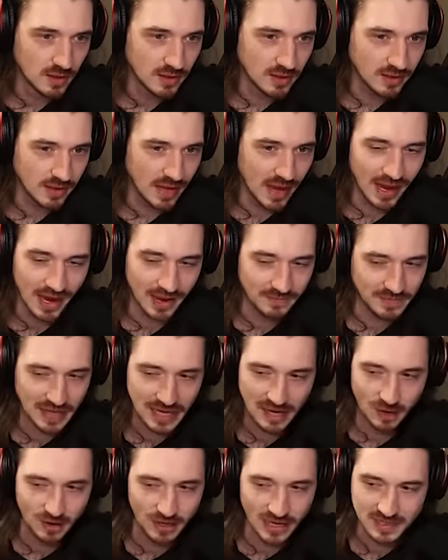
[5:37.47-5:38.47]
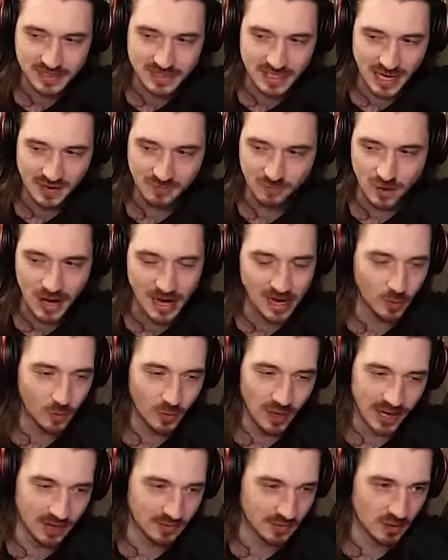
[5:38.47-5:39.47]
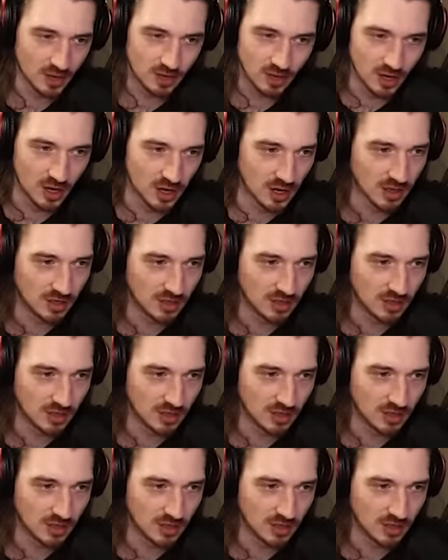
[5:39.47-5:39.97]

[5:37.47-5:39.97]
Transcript: Minnesota. Yeah, if they don't get saved right away, they're gone. About